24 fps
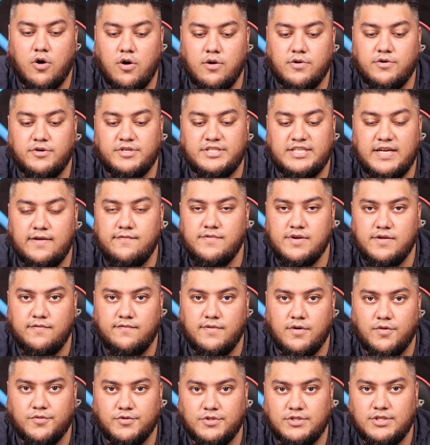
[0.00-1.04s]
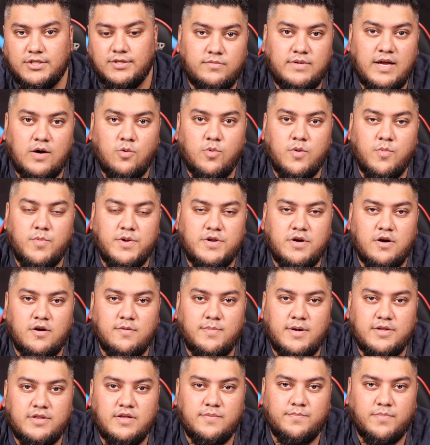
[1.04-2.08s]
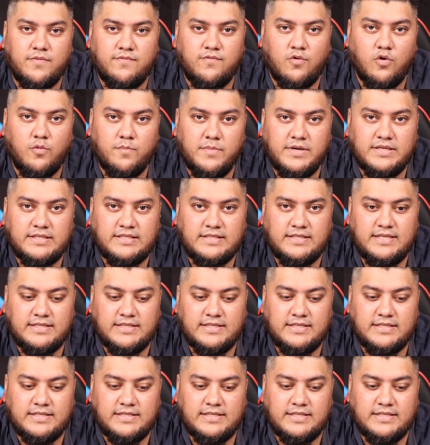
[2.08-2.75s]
Honor 70 phones. Now, when we talk about the performance,